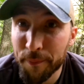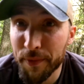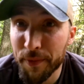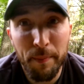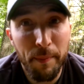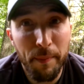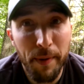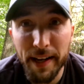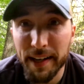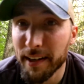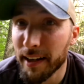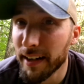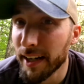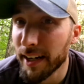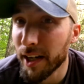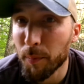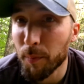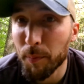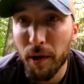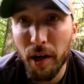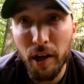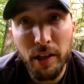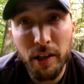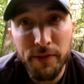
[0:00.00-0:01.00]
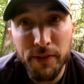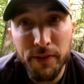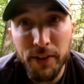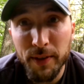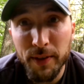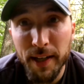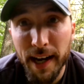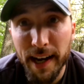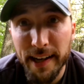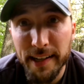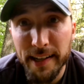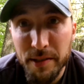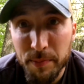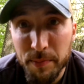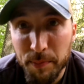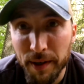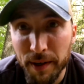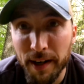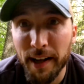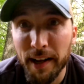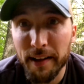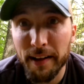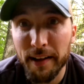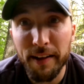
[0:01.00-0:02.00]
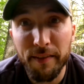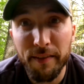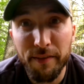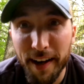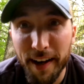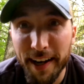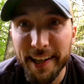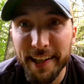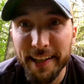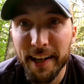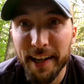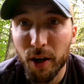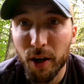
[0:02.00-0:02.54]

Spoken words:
It might not help all of you guys, but if I can